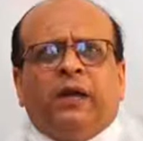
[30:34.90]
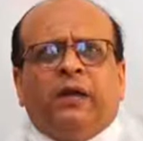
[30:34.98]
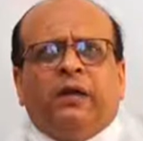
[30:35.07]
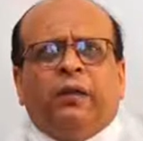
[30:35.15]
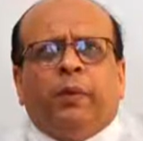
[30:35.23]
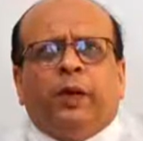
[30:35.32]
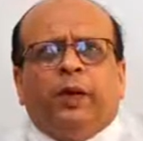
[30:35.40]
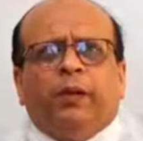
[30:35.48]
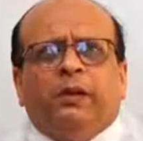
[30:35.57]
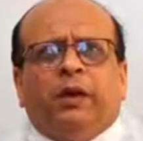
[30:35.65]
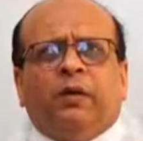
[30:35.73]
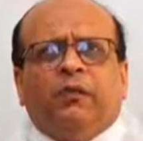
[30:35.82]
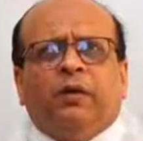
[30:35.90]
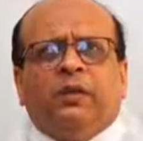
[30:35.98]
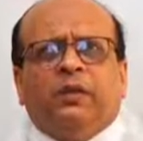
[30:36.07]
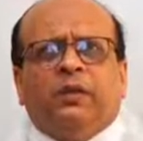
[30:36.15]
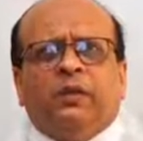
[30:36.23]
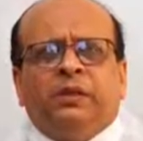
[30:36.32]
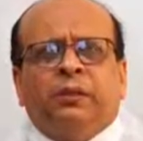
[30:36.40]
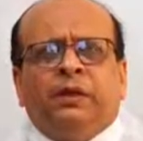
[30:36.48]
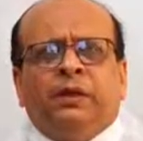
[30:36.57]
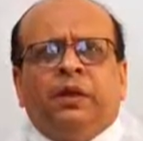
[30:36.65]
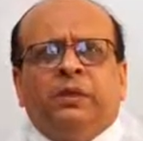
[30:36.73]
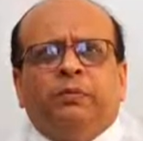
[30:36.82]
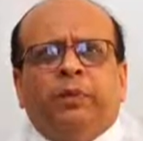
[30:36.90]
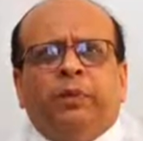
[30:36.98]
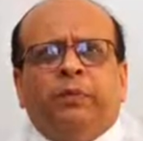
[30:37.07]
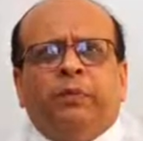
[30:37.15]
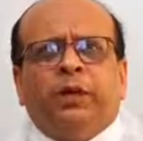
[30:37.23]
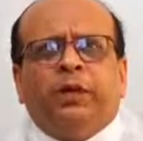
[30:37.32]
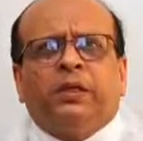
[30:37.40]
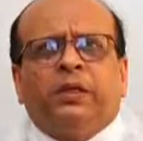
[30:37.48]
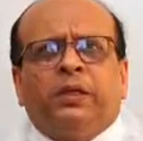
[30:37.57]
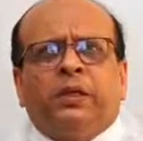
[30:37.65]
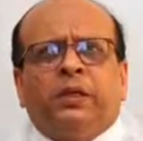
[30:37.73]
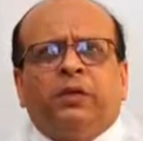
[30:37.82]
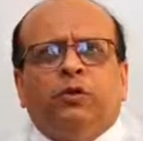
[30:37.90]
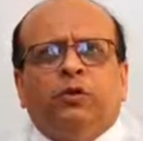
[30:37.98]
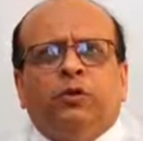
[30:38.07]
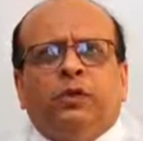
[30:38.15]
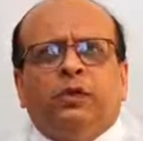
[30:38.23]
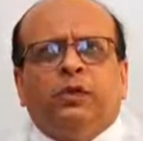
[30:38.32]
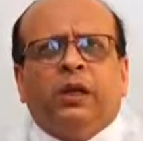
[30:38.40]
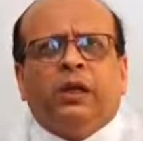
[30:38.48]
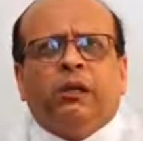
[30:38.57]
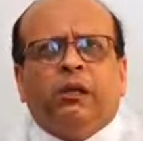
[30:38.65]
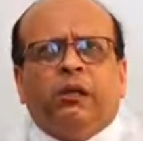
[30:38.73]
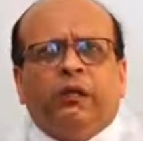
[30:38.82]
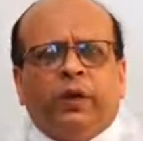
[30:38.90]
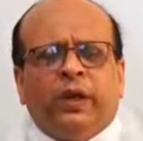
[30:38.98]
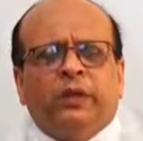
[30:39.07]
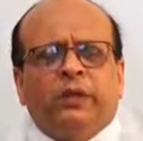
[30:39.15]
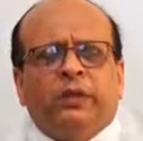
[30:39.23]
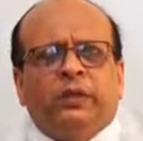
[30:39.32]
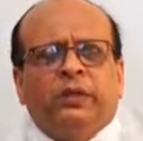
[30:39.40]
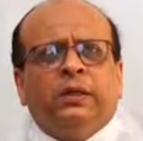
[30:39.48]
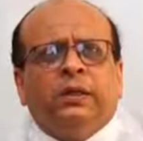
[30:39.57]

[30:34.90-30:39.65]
the antibiotics after the cement has been mixed into its liquid phase.